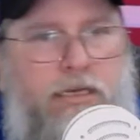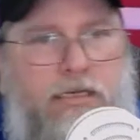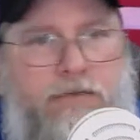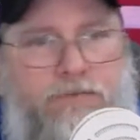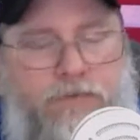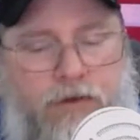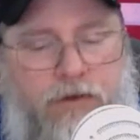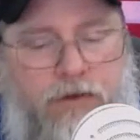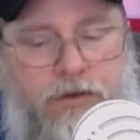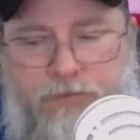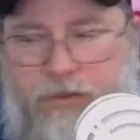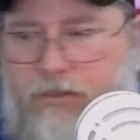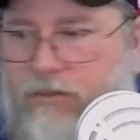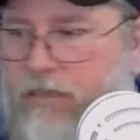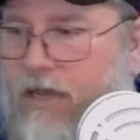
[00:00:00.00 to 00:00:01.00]
first
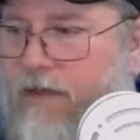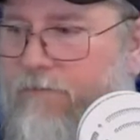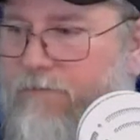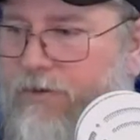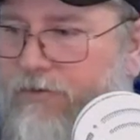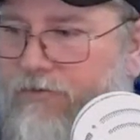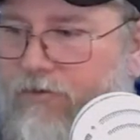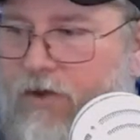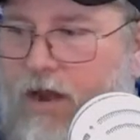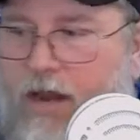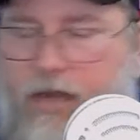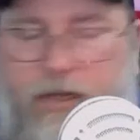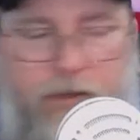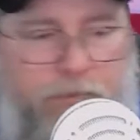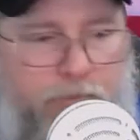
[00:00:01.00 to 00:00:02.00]
because I have been
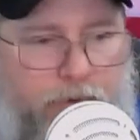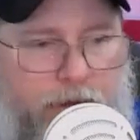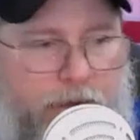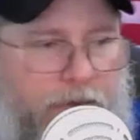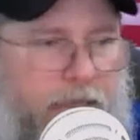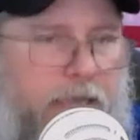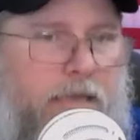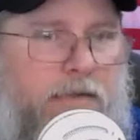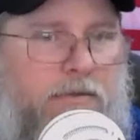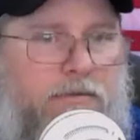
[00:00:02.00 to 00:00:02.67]
trying to print these